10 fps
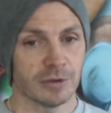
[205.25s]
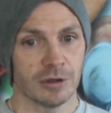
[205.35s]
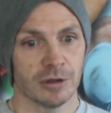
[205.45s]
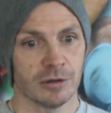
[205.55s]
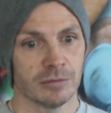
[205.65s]

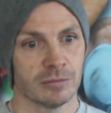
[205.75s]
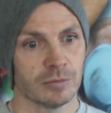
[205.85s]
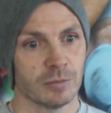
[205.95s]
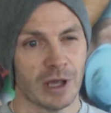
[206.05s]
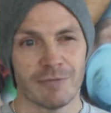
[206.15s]

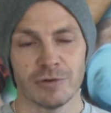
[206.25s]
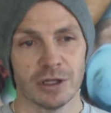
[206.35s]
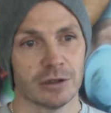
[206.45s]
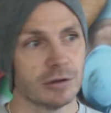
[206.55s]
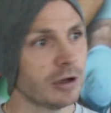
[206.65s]
Haven't
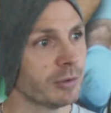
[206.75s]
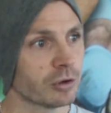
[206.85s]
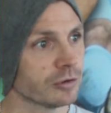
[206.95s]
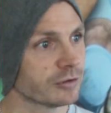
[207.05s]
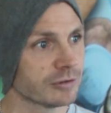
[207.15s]
really come
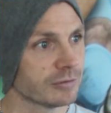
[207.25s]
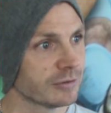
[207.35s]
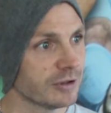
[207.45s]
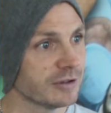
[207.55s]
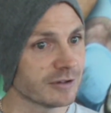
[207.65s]
across
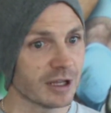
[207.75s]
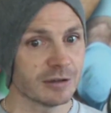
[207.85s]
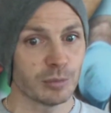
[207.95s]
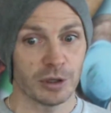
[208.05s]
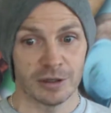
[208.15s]
since
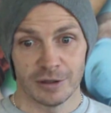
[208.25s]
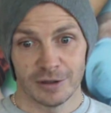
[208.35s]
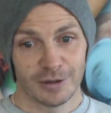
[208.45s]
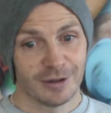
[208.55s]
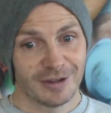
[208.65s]
then, but
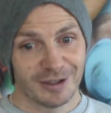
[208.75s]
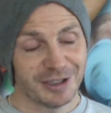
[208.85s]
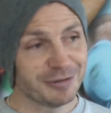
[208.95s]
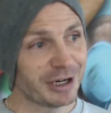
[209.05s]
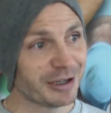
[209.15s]

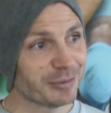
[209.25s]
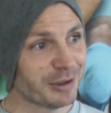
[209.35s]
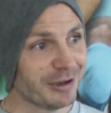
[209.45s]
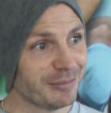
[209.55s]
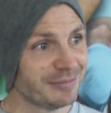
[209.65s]
he'd rang up the
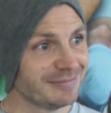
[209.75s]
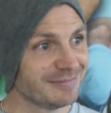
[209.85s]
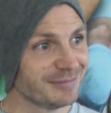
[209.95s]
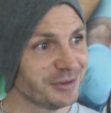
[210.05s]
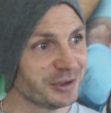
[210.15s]
club
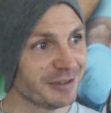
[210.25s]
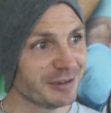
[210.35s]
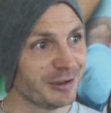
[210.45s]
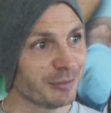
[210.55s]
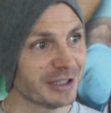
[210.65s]
and left
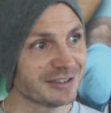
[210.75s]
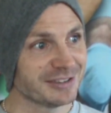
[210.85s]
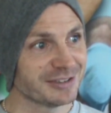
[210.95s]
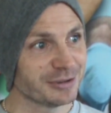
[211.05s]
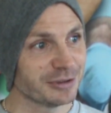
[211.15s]
a long
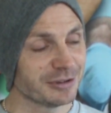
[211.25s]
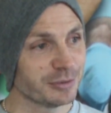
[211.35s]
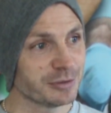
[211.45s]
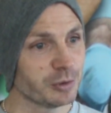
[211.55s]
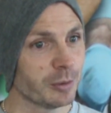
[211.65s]
message to
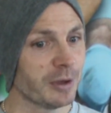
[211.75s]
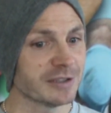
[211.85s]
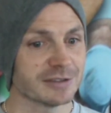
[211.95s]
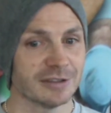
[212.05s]
wish me all the best.